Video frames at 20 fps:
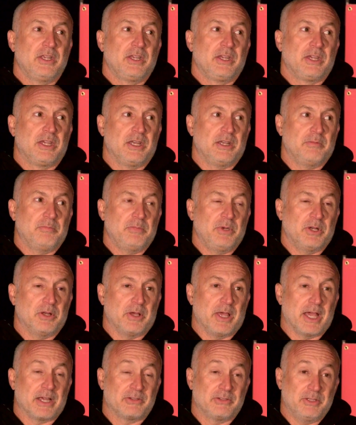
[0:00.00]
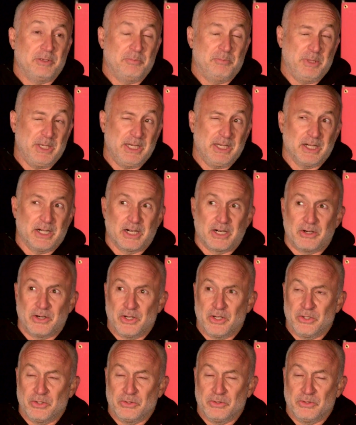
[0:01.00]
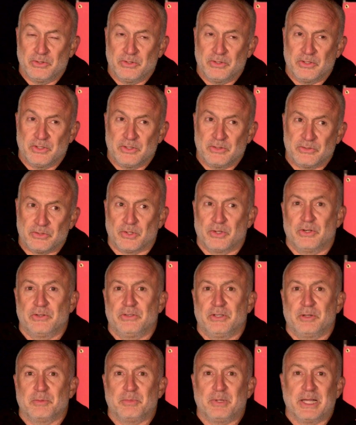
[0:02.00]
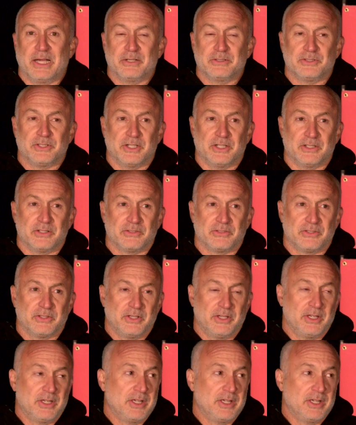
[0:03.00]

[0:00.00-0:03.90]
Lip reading: can actually beat our own swords into plowshares.